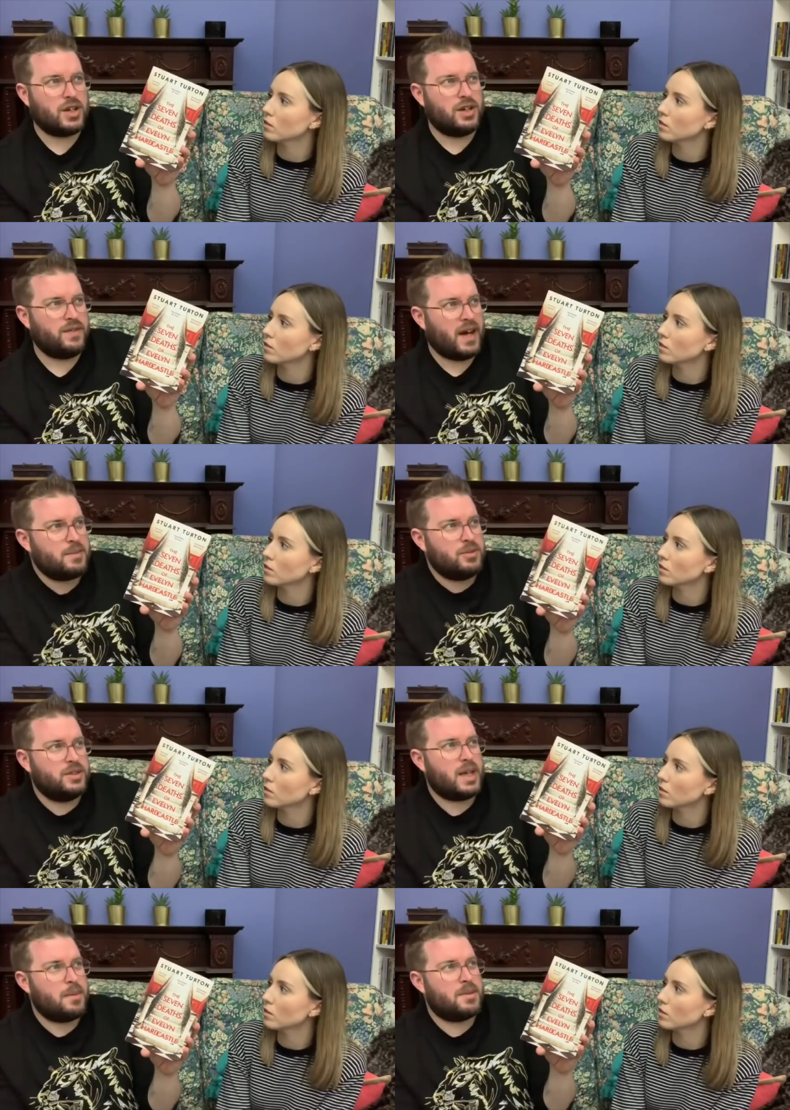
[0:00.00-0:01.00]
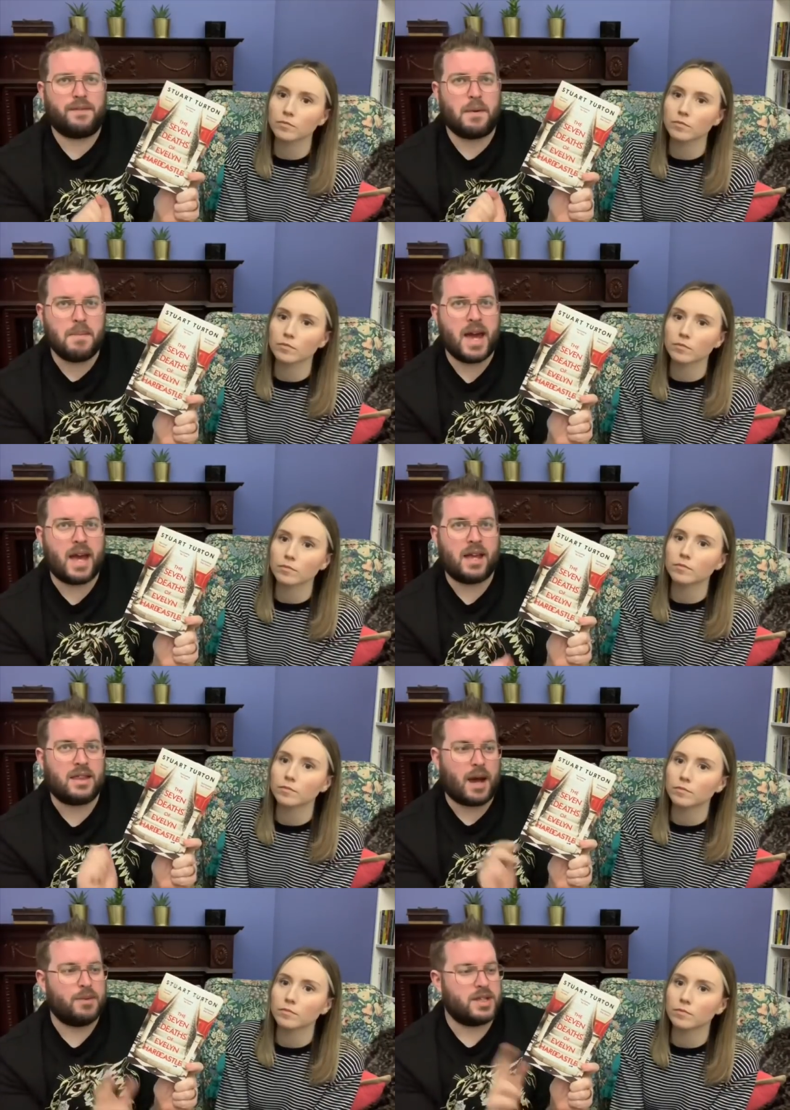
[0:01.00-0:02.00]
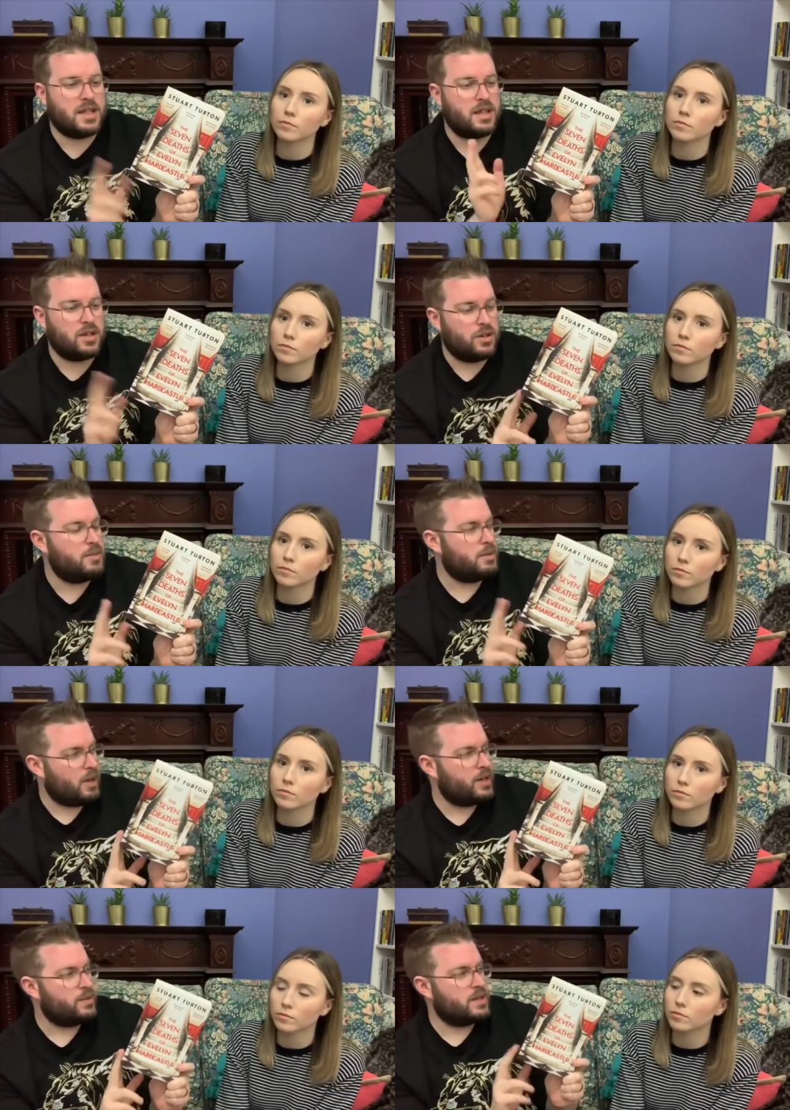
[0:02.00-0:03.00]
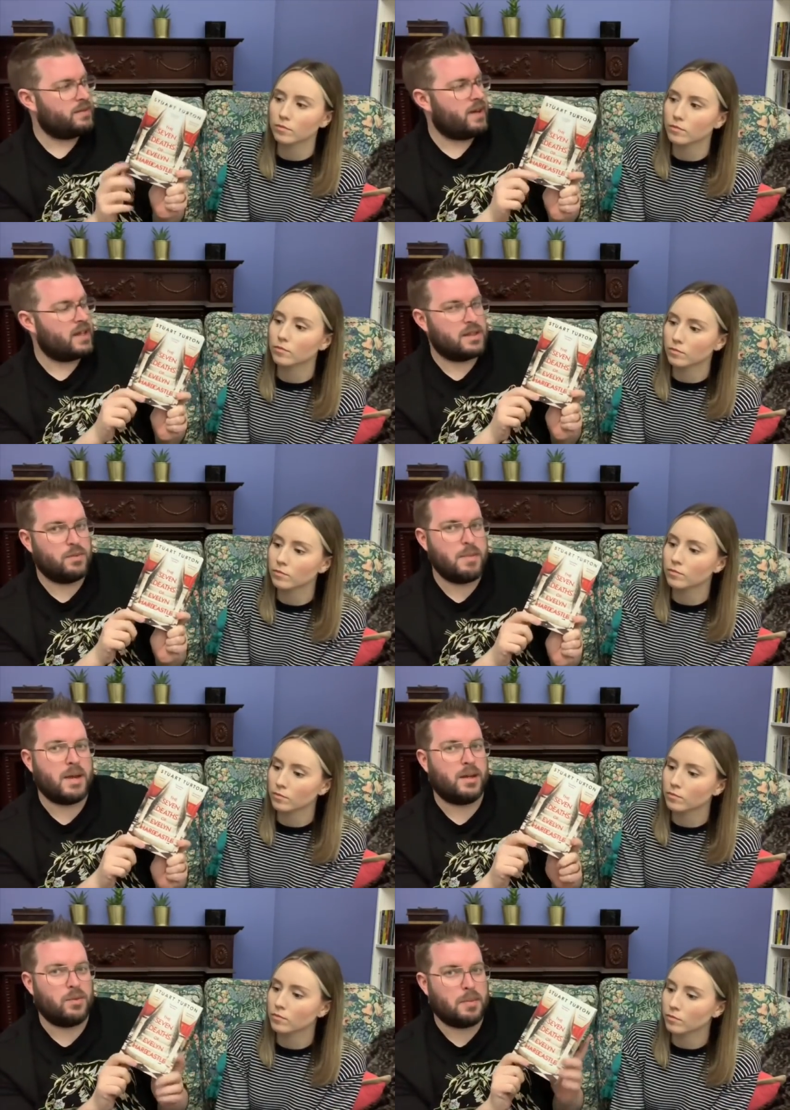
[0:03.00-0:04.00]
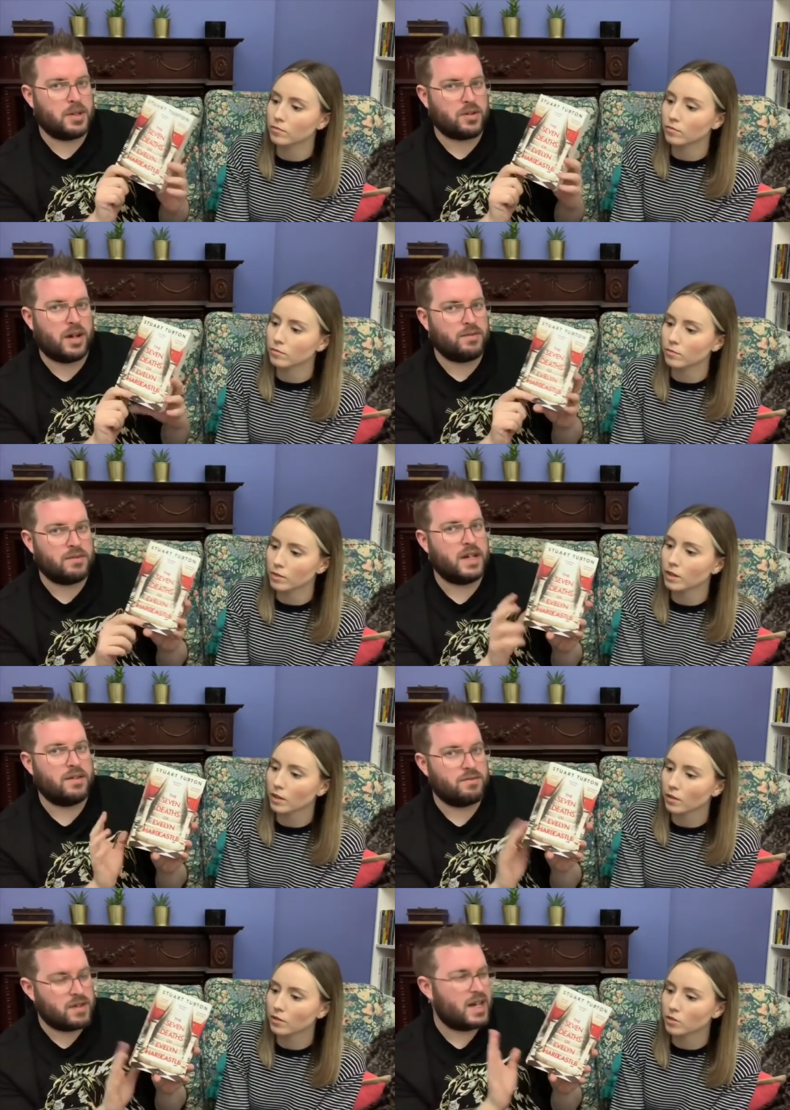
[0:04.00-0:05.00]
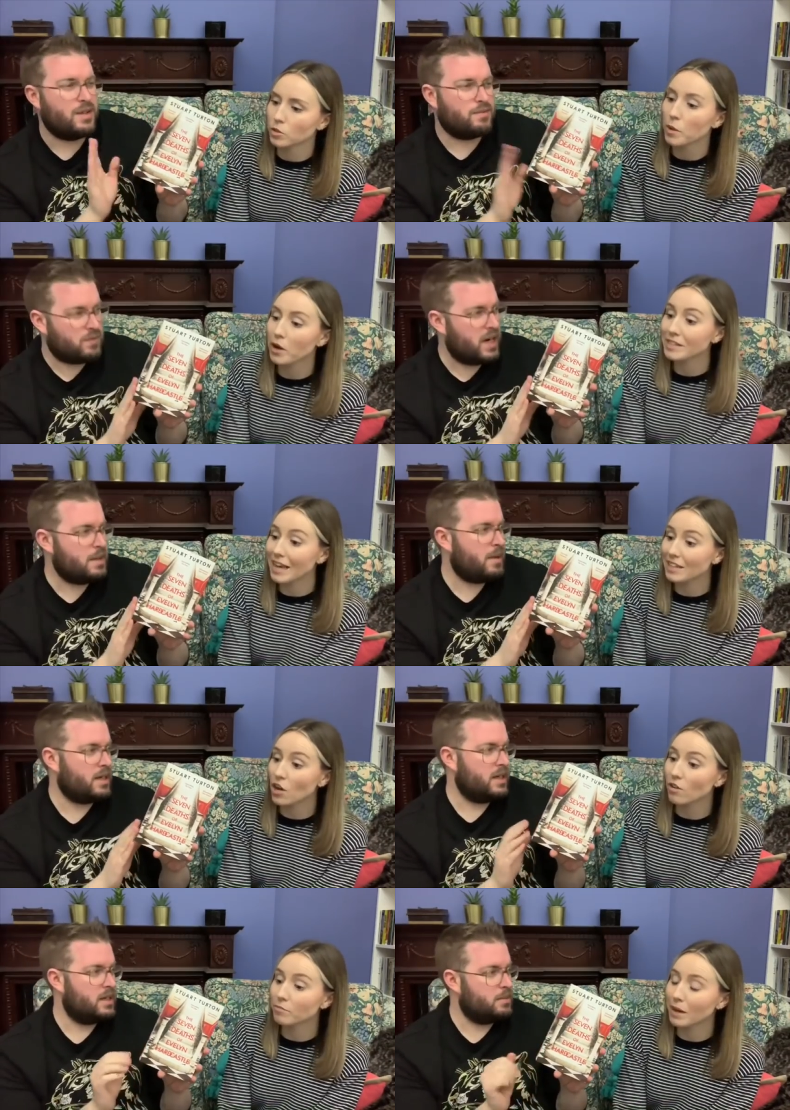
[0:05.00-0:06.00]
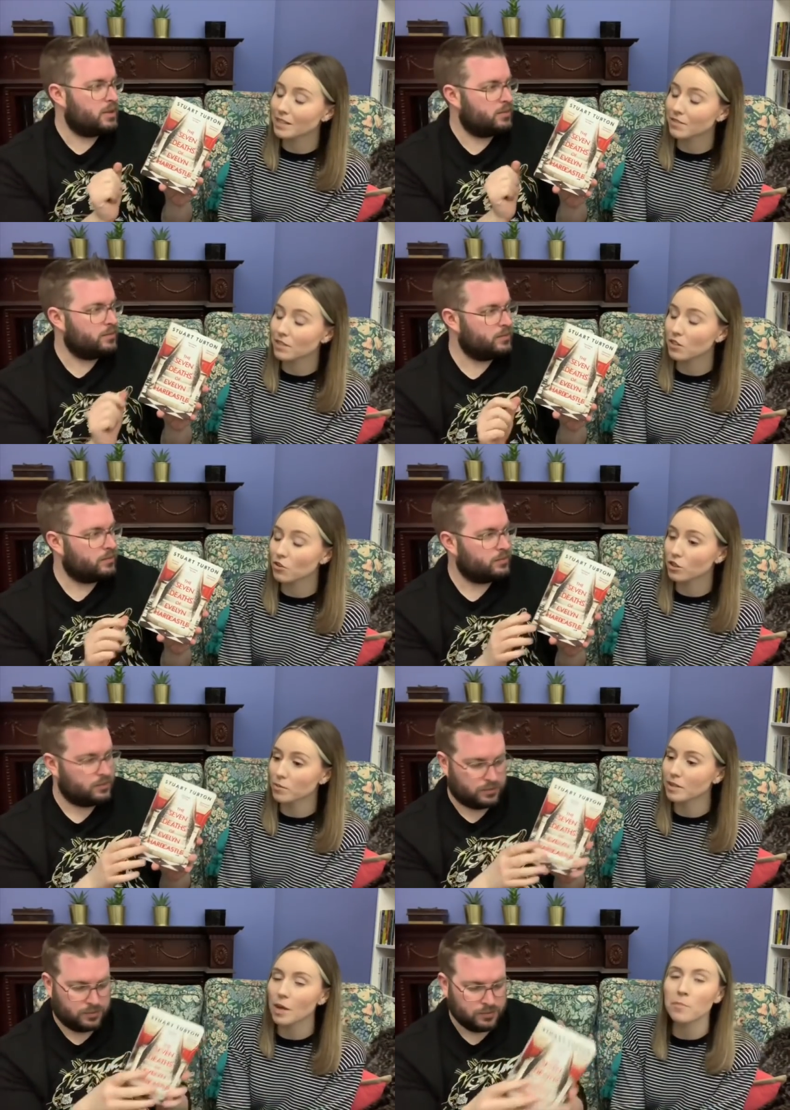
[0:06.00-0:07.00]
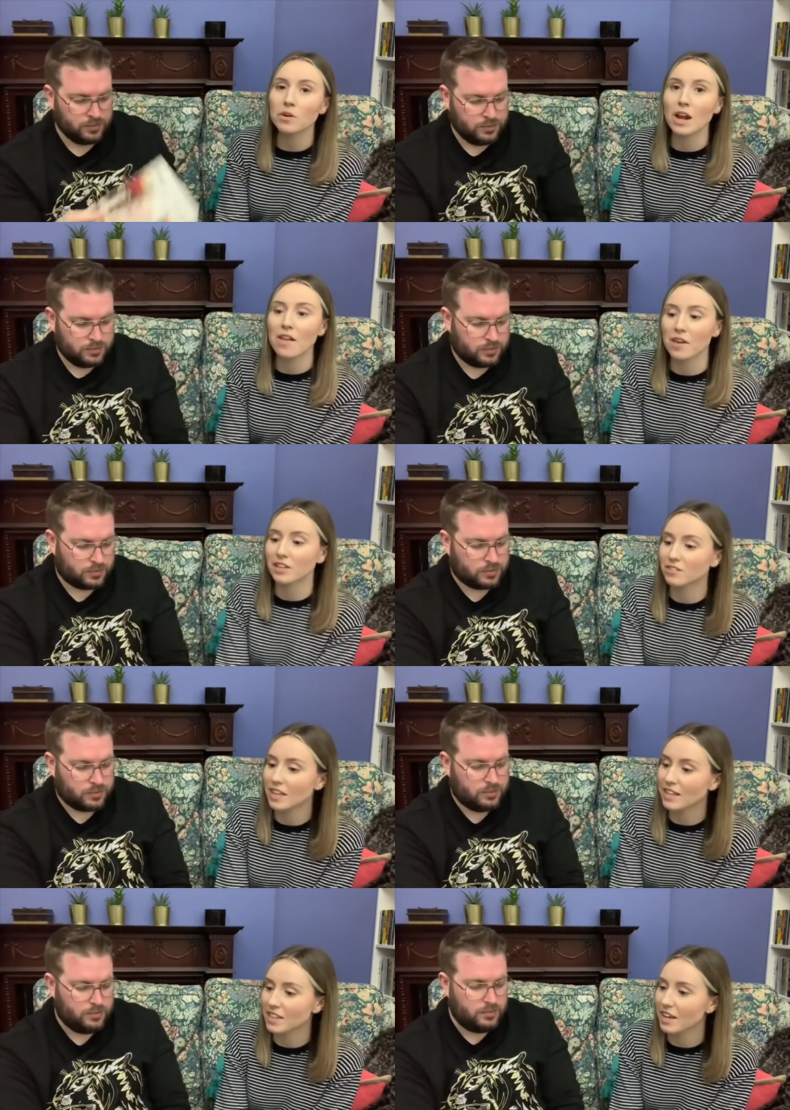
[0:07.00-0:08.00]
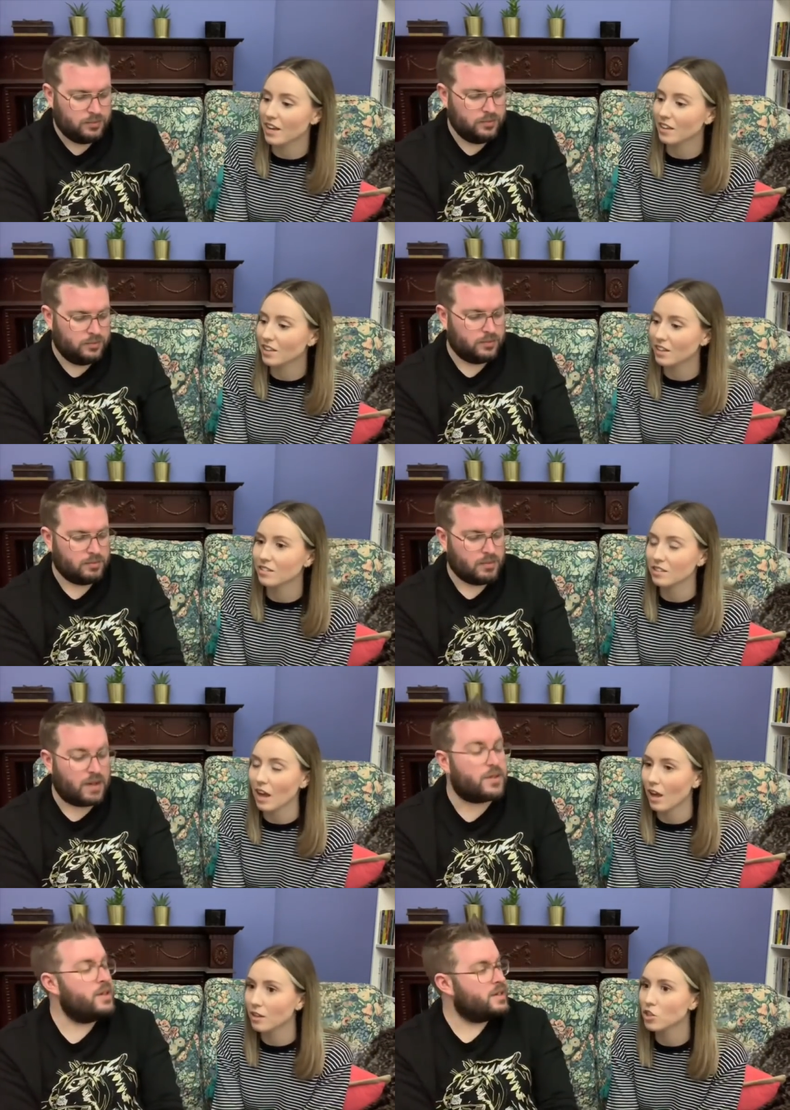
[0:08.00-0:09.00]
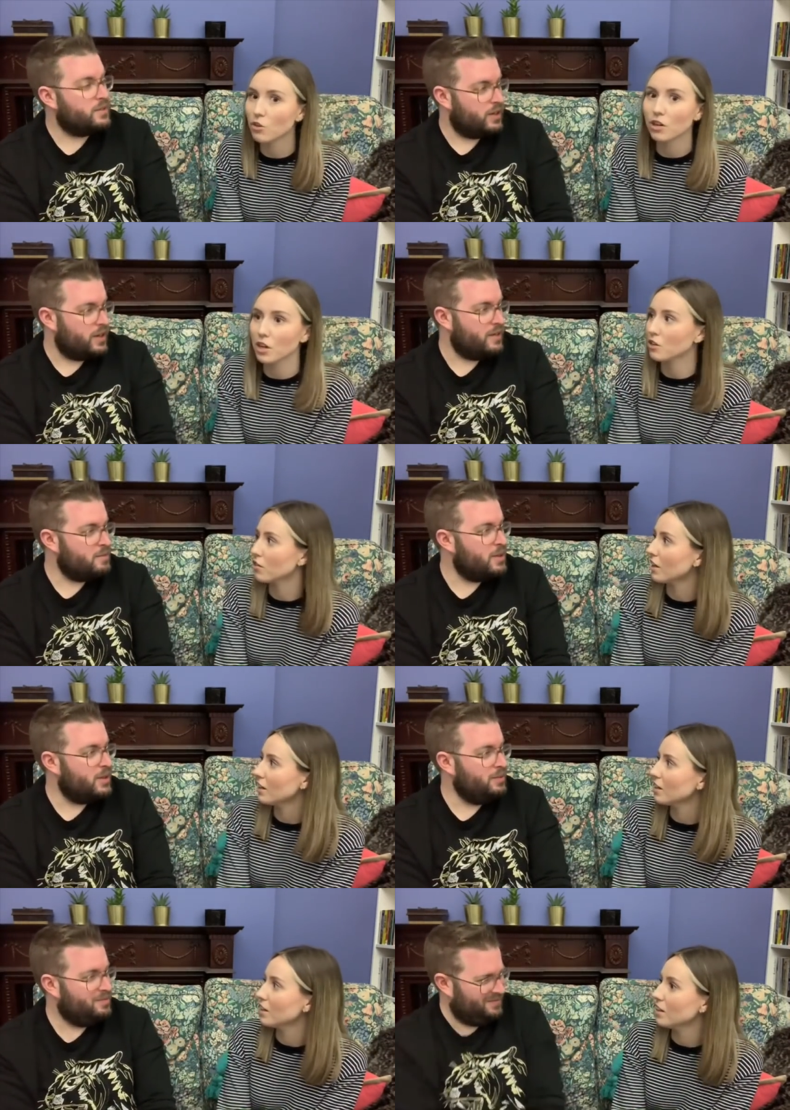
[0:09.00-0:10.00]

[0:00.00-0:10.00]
Speaker 1: could have had more depth. For me, that was the thing that annoyed me the most, was the fact that the women were portrayed
Speaker 2: really, really, to be honest, really badly. I'd not massively thought about that, but now that you've said it, then...
Speaker 1: I've ruined it for you even more.